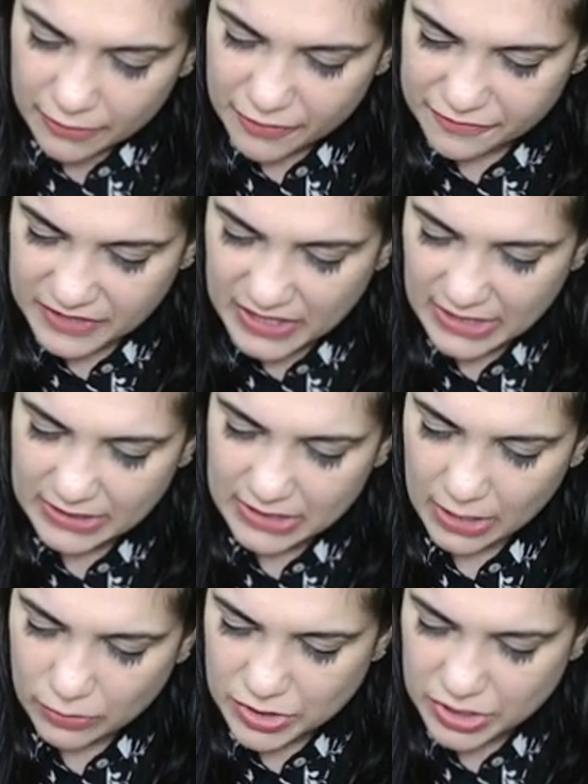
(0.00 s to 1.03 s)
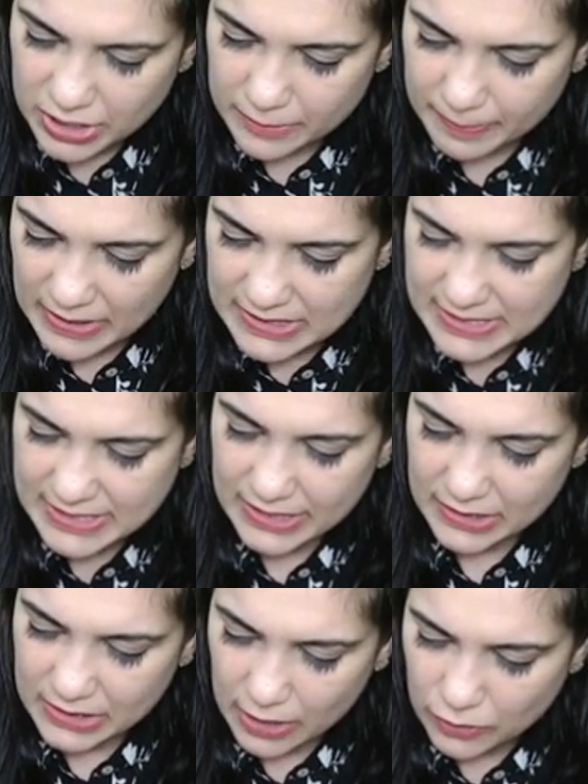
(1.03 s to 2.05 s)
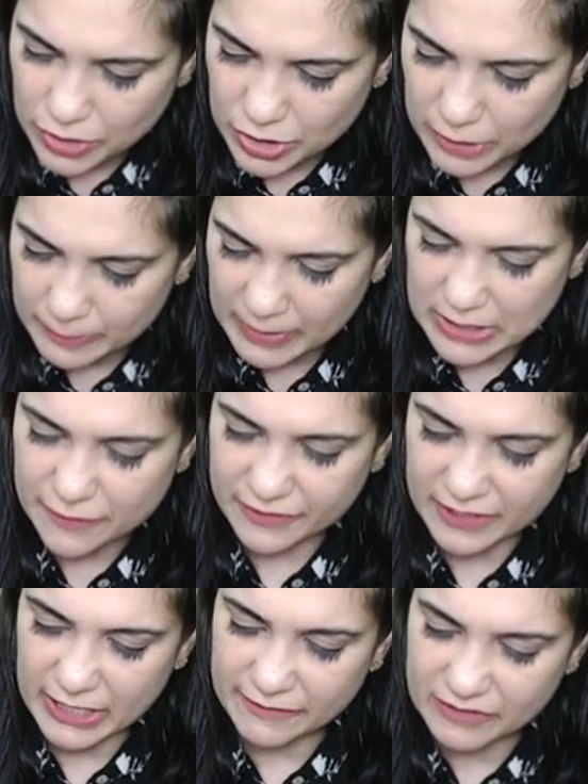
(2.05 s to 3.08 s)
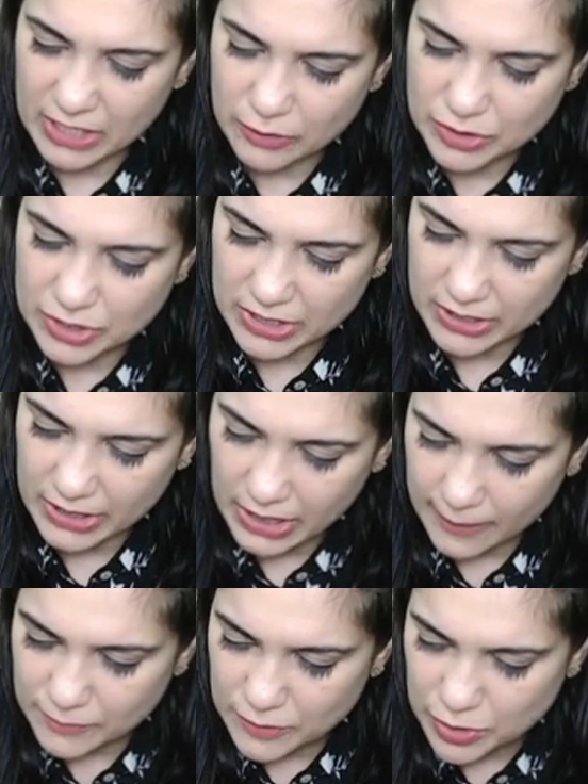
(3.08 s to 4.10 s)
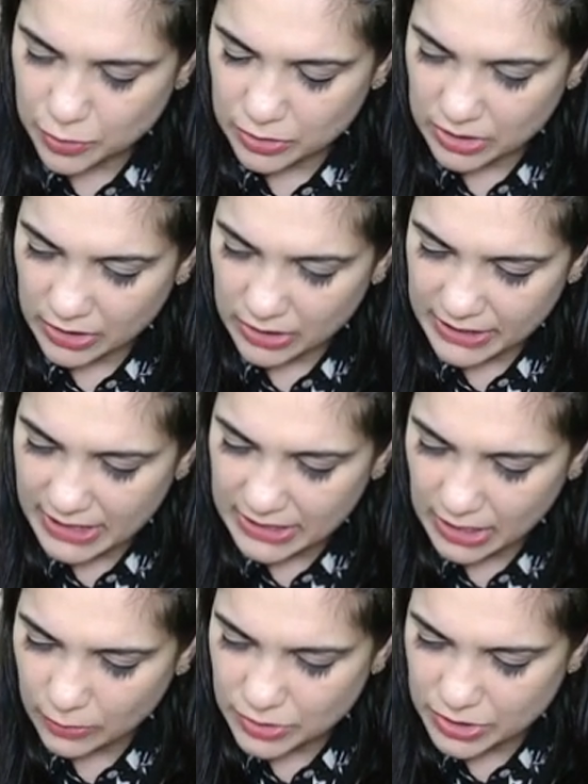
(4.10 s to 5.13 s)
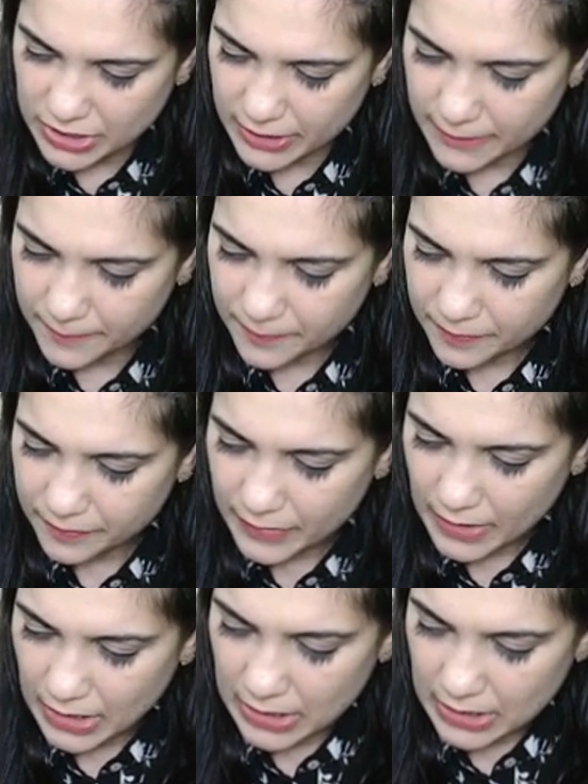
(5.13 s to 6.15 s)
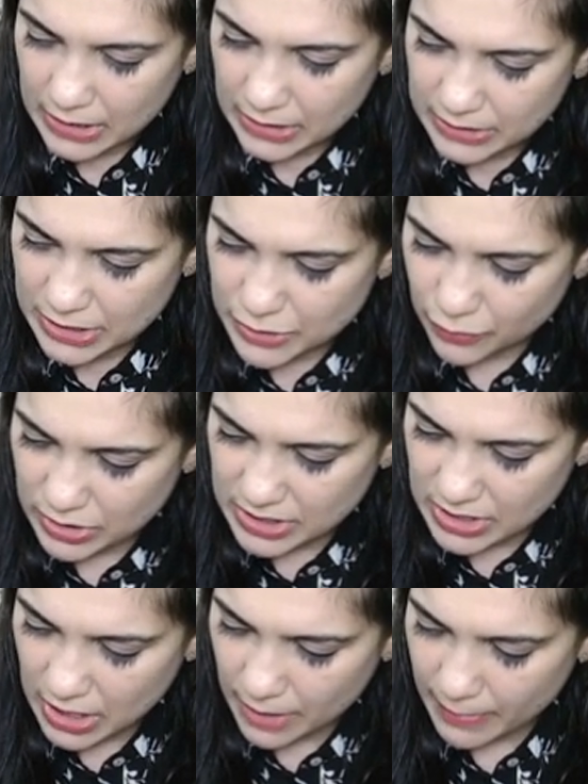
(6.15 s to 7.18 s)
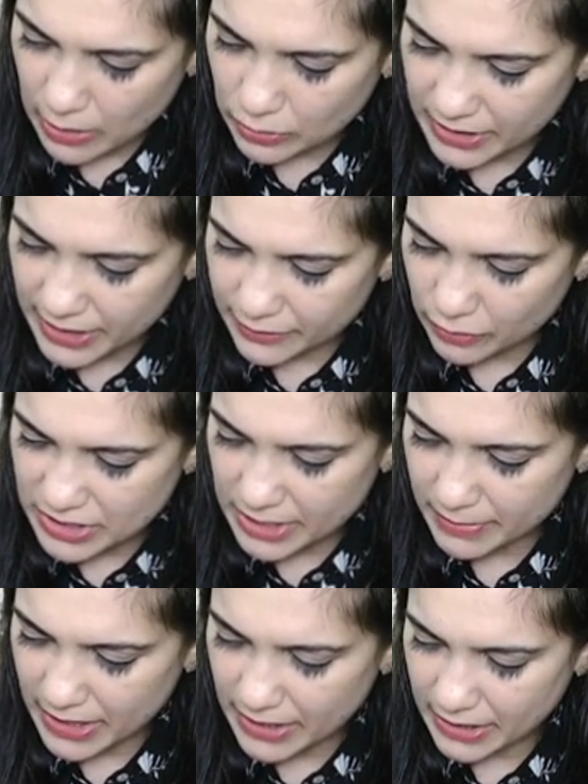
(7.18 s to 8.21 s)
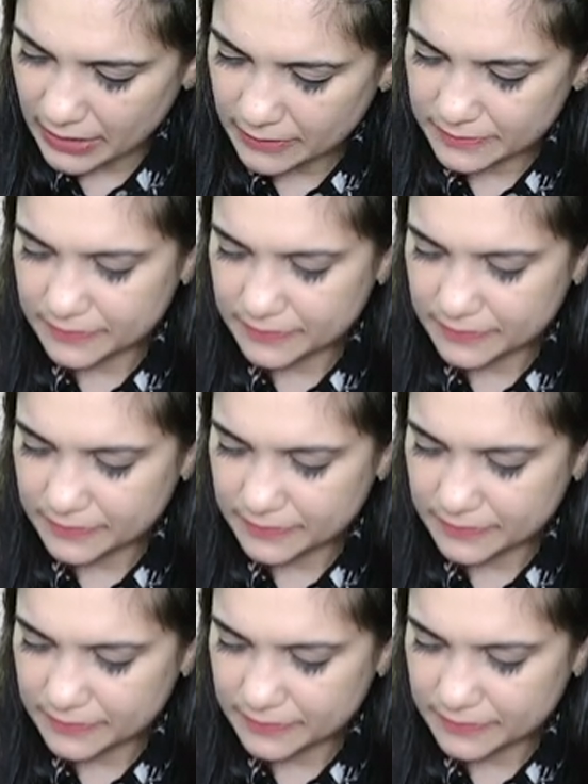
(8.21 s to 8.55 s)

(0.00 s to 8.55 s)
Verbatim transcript: 15,000 plus 10,000 plus 5,000 comes to 30,000. This was the amount that was remaining.